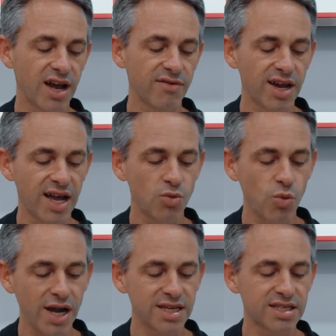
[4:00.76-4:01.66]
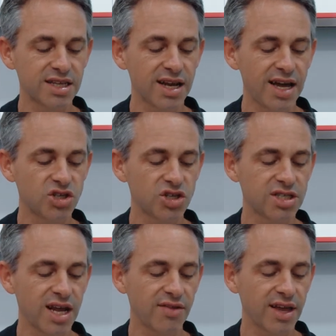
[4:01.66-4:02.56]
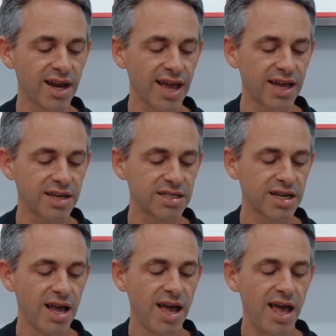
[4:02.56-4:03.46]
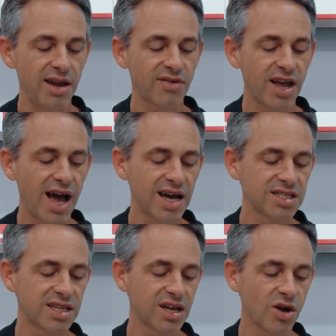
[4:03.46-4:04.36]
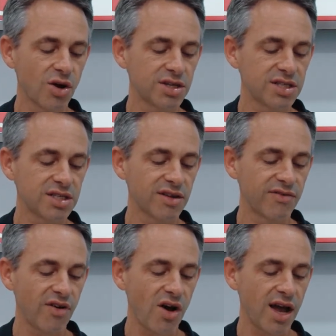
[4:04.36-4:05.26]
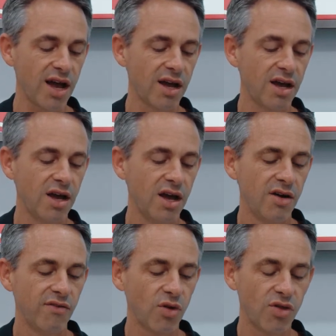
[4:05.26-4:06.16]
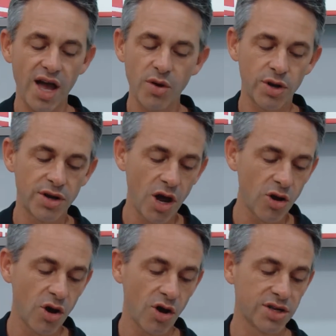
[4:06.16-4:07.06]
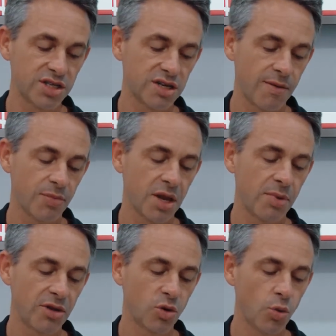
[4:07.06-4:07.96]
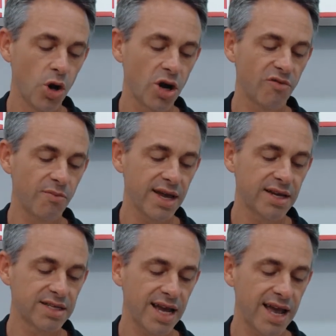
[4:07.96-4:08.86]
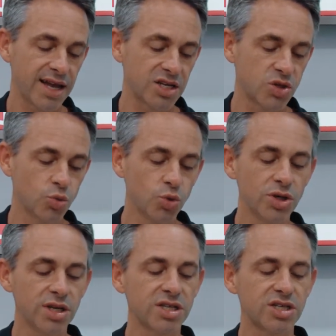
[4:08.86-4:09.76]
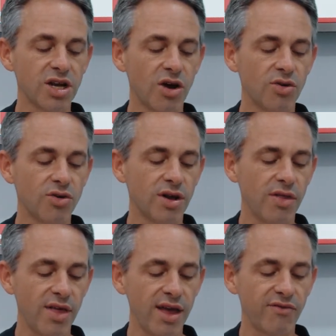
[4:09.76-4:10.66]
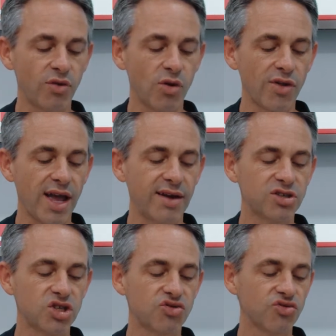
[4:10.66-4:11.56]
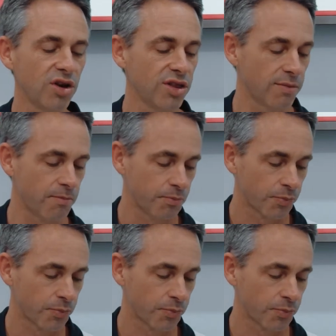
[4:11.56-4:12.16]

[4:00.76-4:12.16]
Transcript: have laid waste the nations and their lands, and have cast their gods into the fire, for they were no gods, but the work of men's hands, wood and stone. Therefore they have destroyed them.